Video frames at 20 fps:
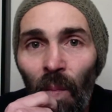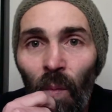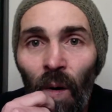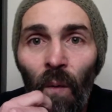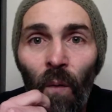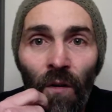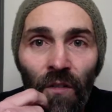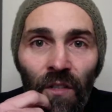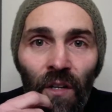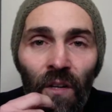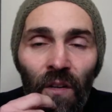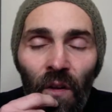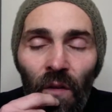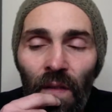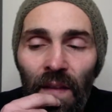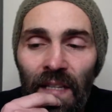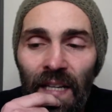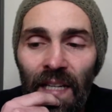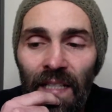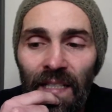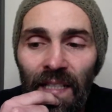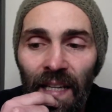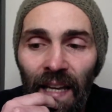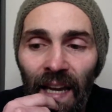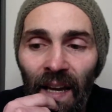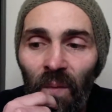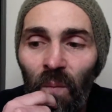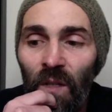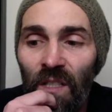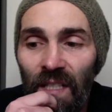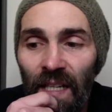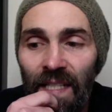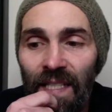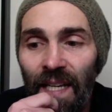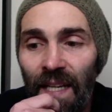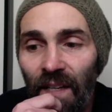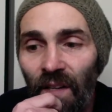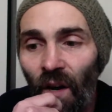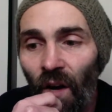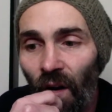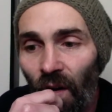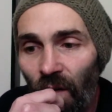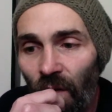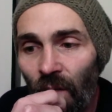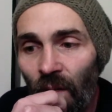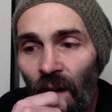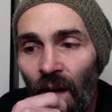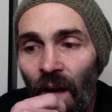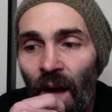We want you to do the test again, which they said no.